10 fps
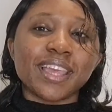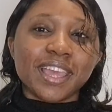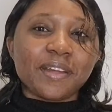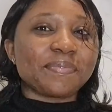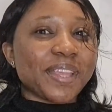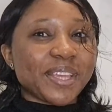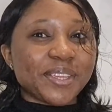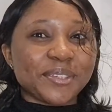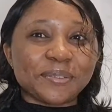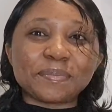Yeah,
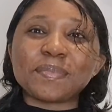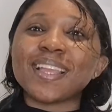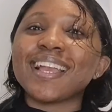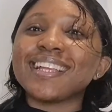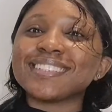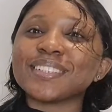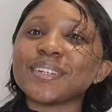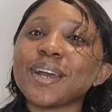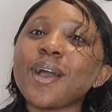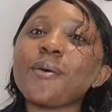thank you. So,
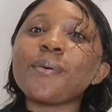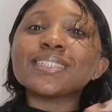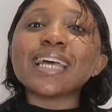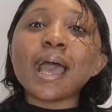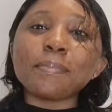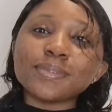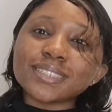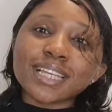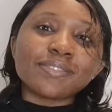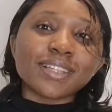what
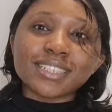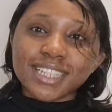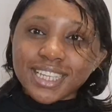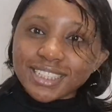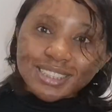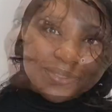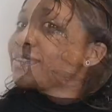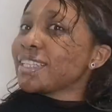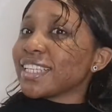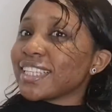happens after the interview?
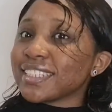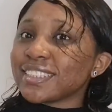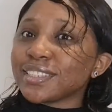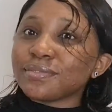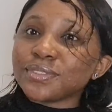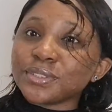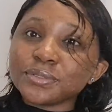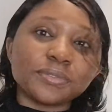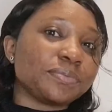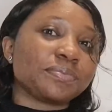After the
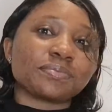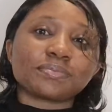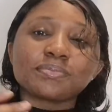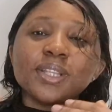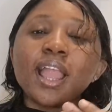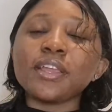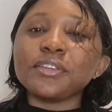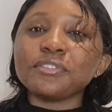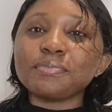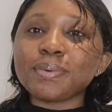interview,
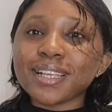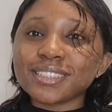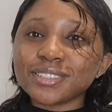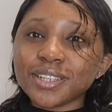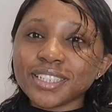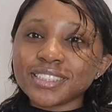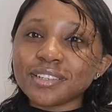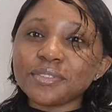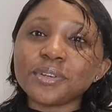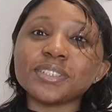you've passed your interview, or